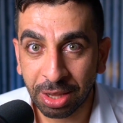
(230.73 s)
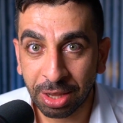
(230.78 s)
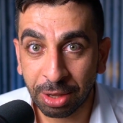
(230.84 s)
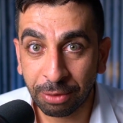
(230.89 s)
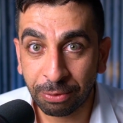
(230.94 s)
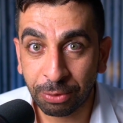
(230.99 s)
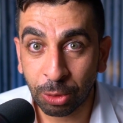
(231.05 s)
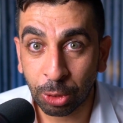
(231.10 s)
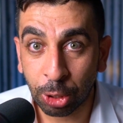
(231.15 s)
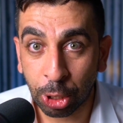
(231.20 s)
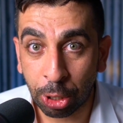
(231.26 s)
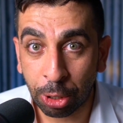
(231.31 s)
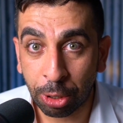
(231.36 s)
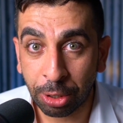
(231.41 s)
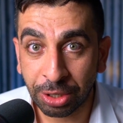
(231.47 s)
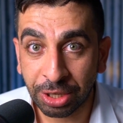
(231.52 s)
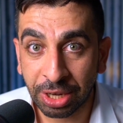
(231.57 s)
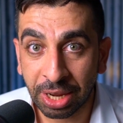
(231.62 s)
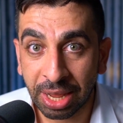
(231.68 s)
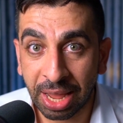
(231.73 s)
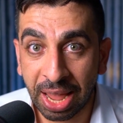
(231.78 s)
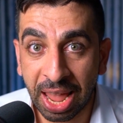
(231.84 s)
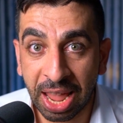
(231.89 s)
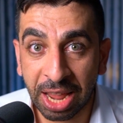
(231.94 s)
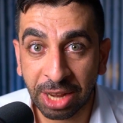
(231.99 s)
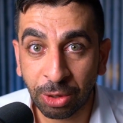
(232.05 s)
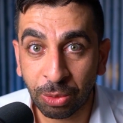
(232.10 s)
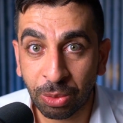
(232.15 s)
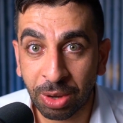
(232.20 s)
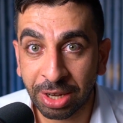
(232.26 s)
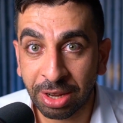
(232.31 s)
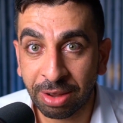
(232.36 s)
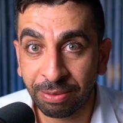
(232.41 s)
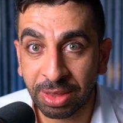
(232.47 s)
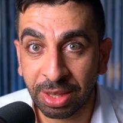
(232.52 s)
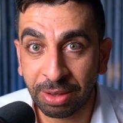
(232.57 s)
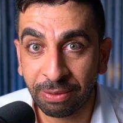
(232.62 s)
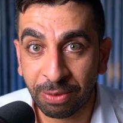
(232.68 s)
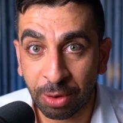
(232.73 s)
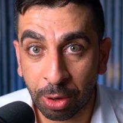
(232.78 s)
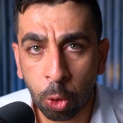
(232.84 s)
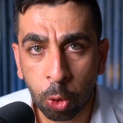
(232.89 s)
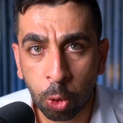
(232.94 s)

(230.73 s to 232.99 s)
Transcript: If you learn any one of the verbs,